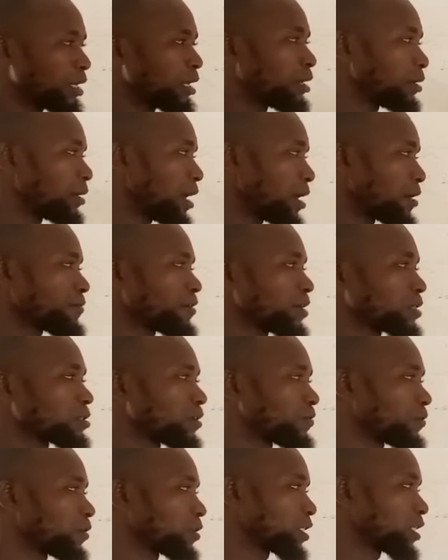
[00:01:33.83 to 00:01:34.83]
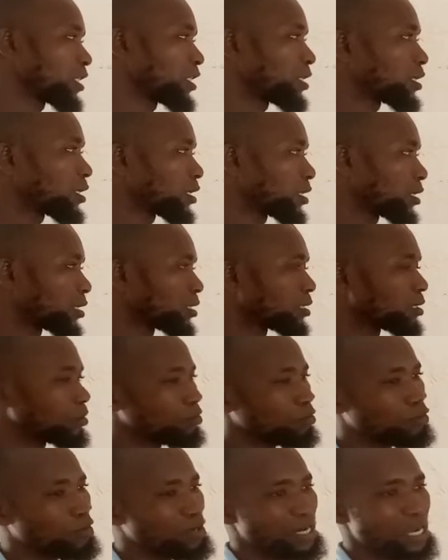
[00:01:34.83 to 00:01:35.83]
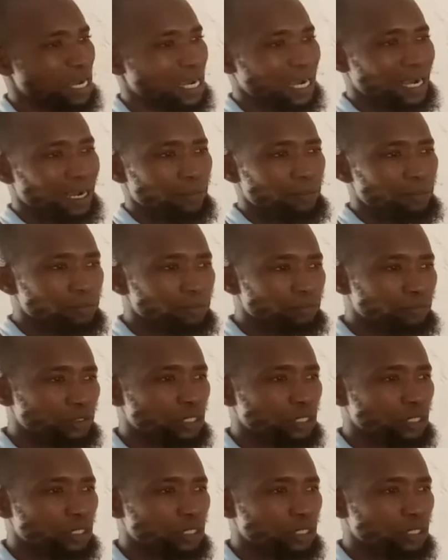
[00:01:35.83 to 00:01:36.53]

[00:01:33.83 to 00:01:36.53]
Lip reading: I first of all think whether I can